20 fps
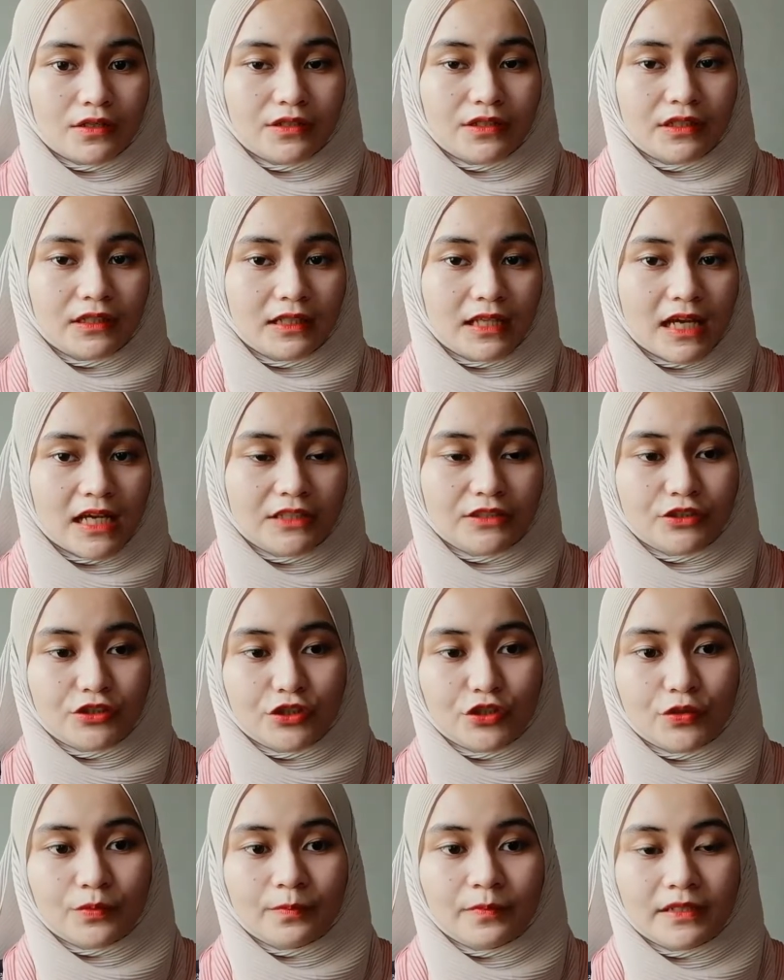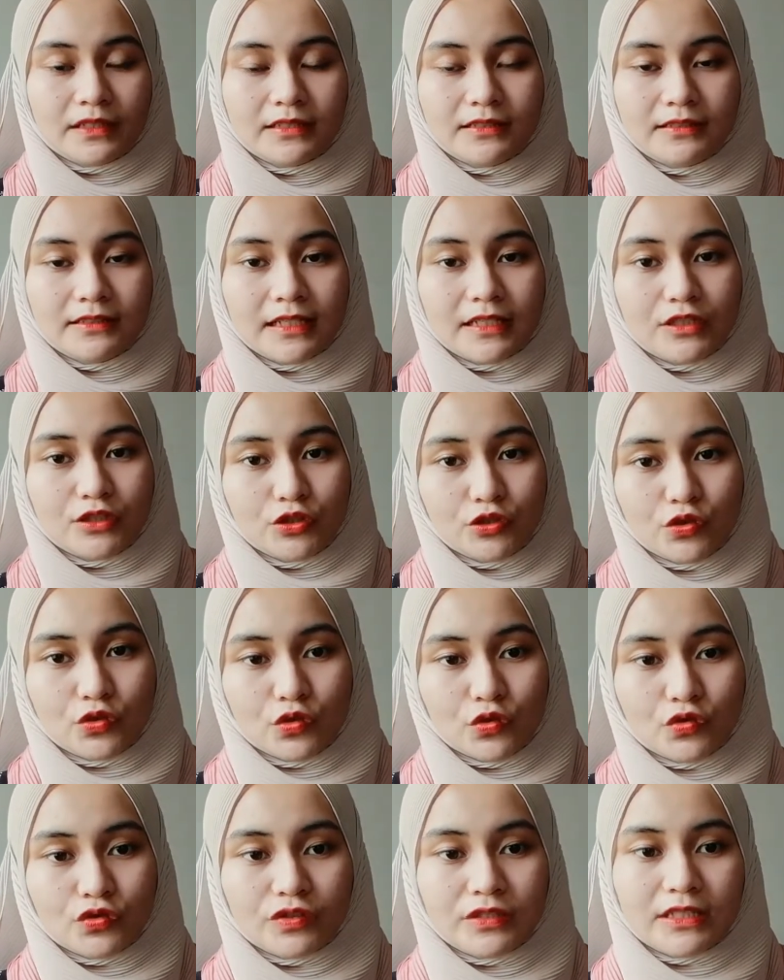the last human that
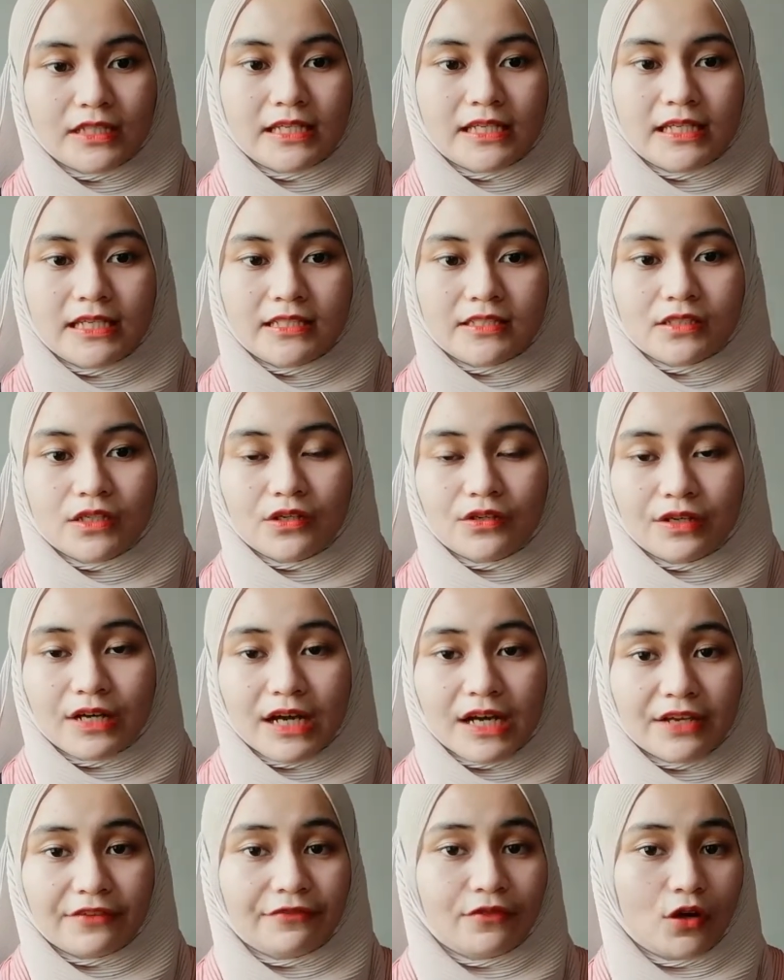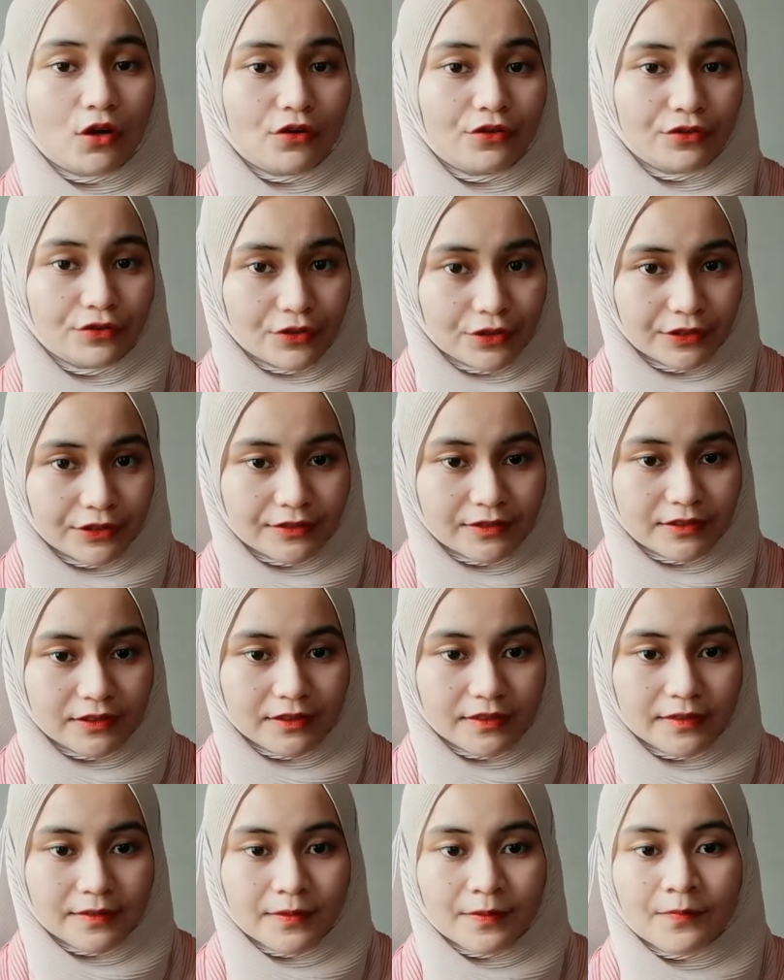used is arrived or not,
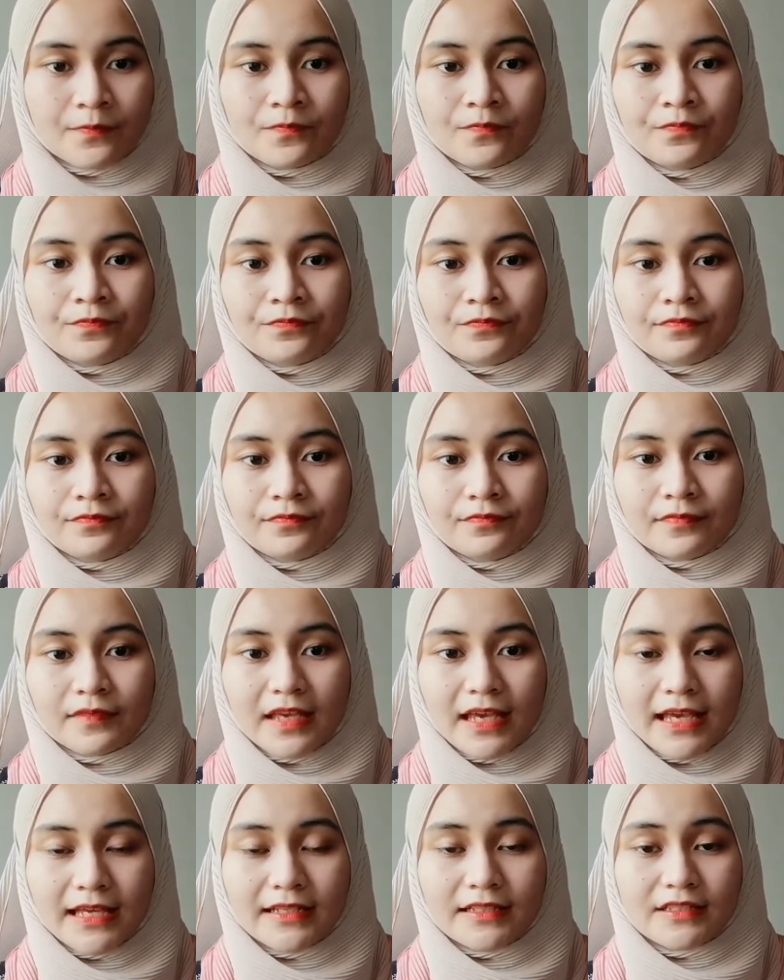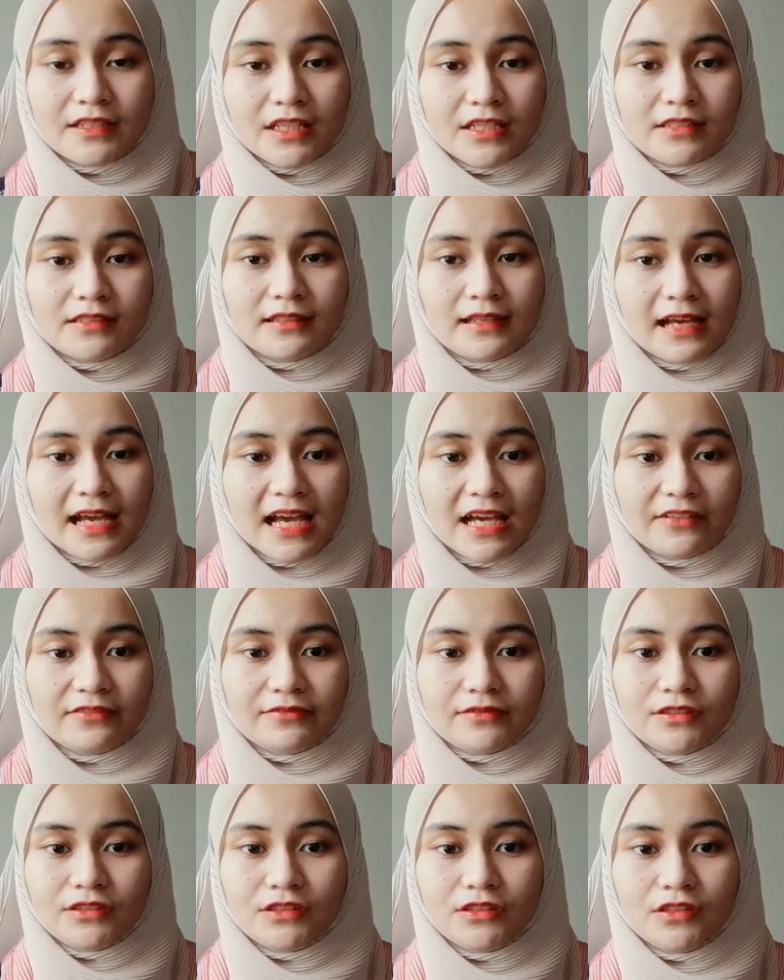and doesn't
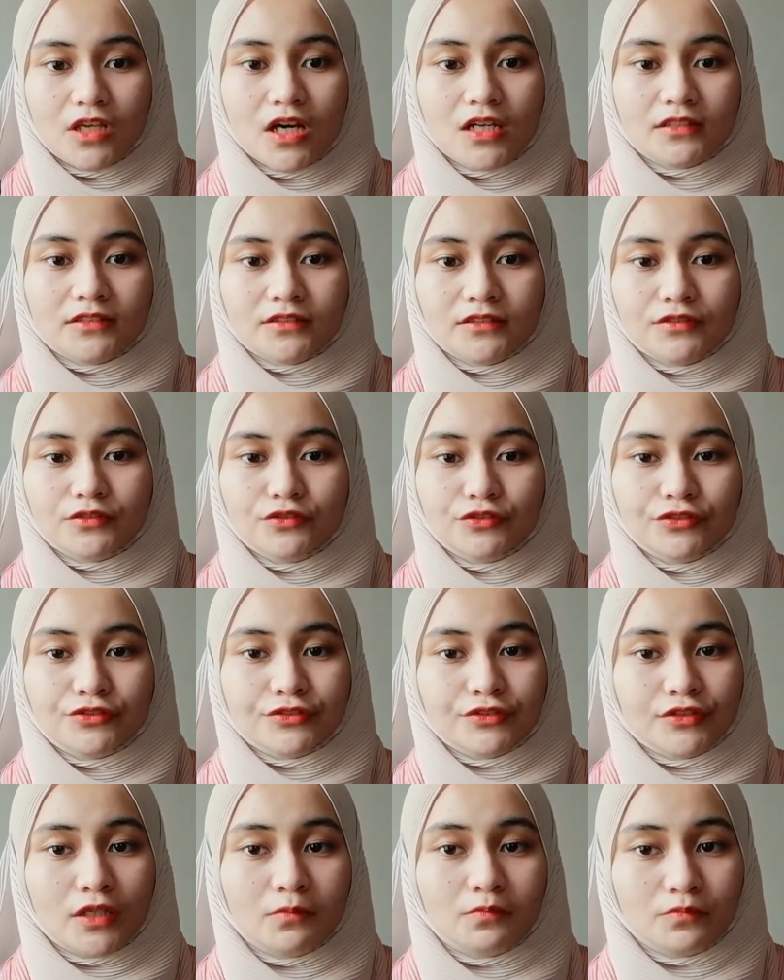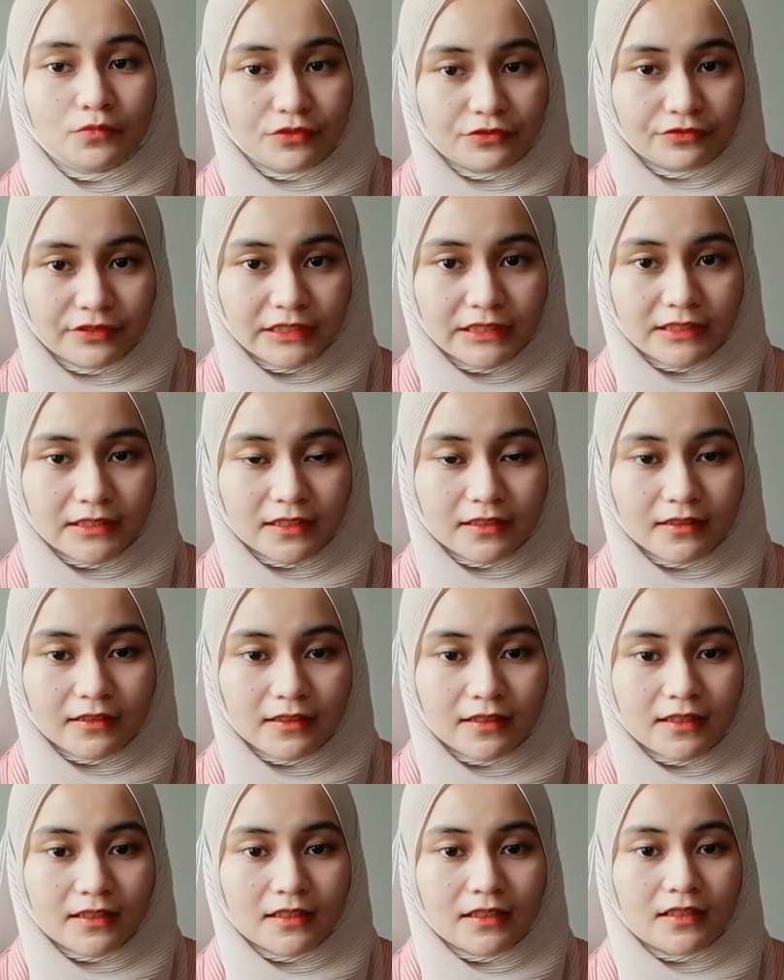have to lock to stop moving.
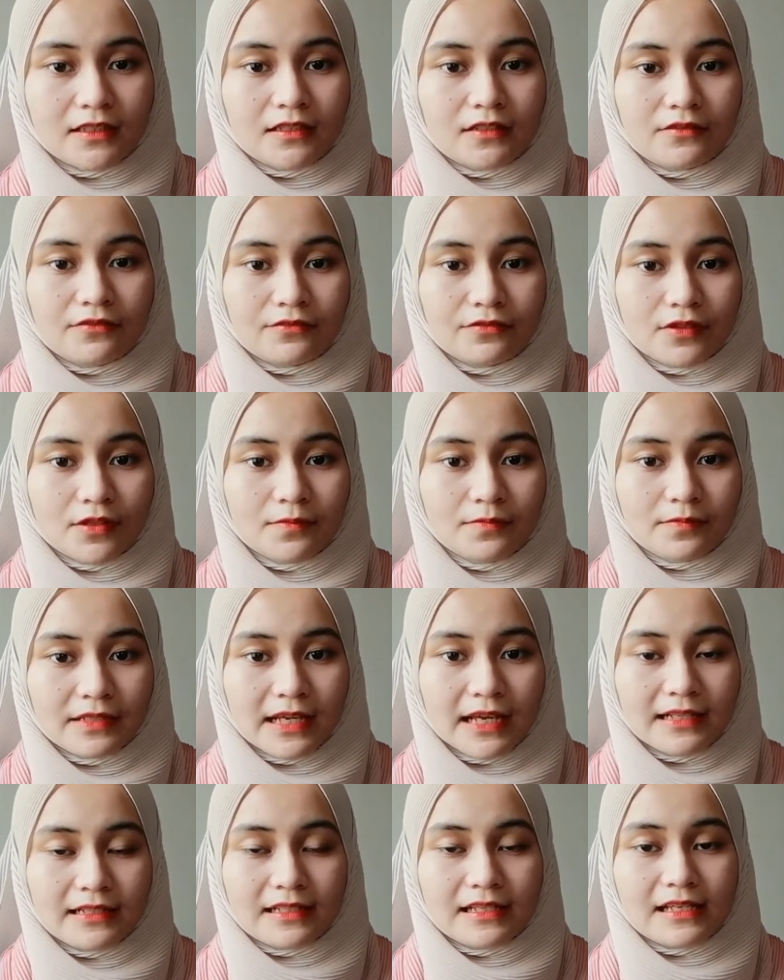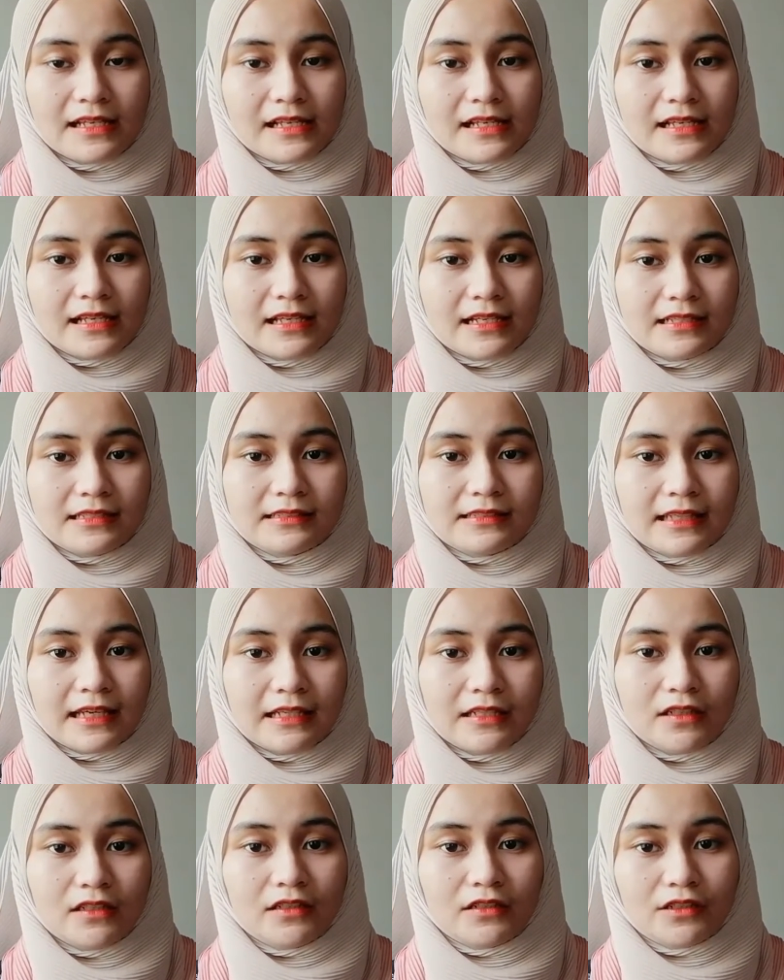From that, it
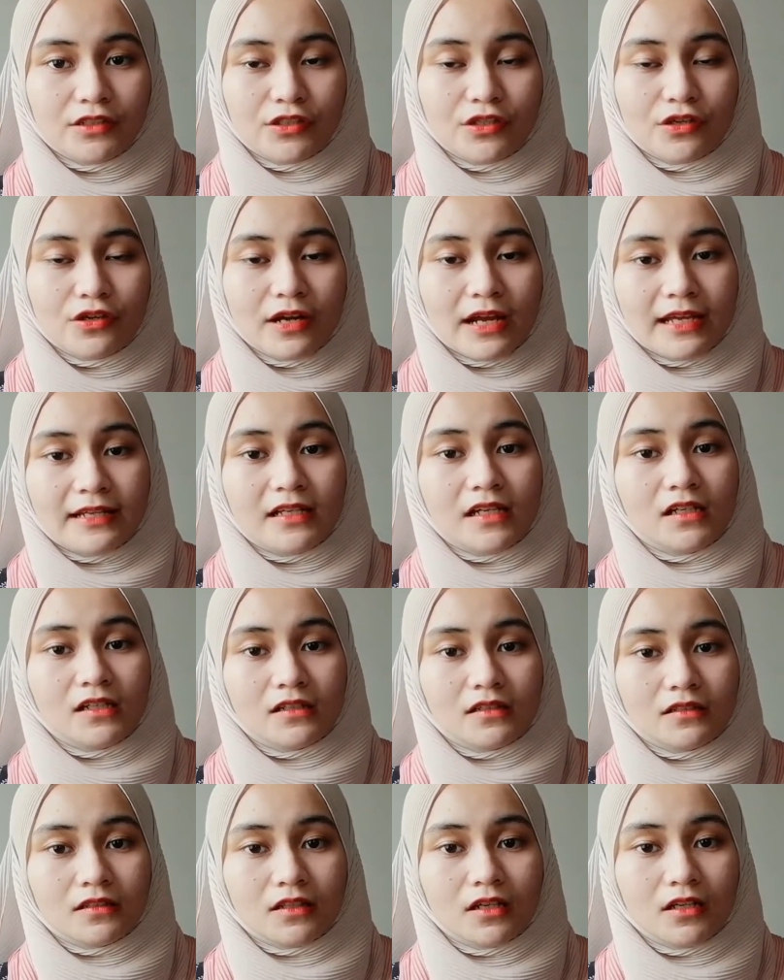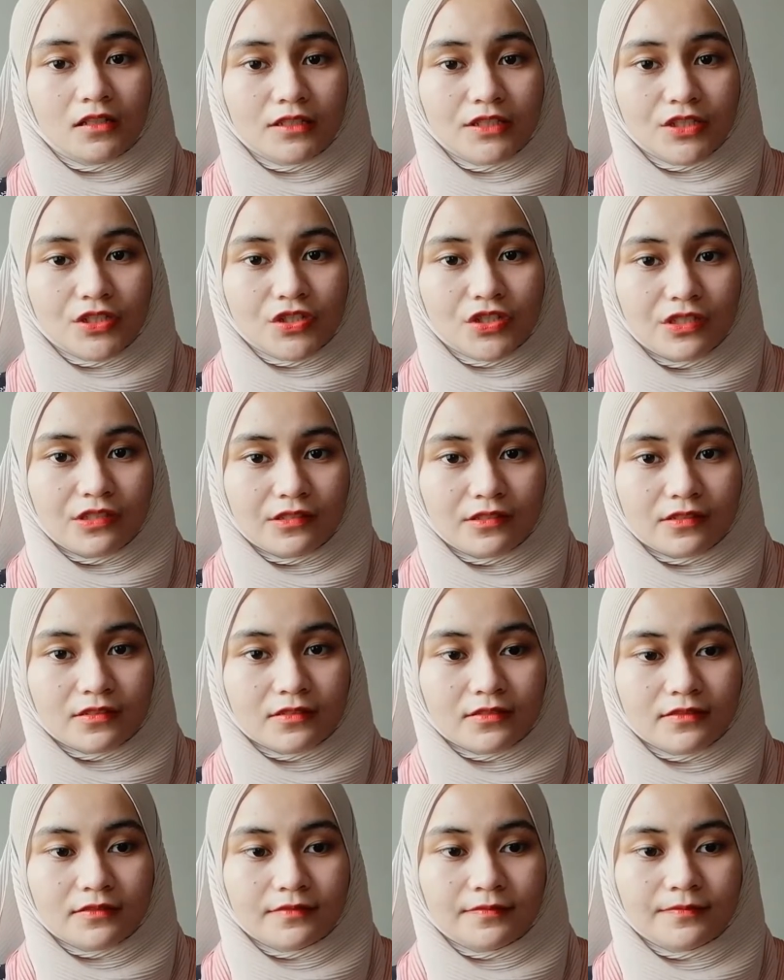can occur an collisions.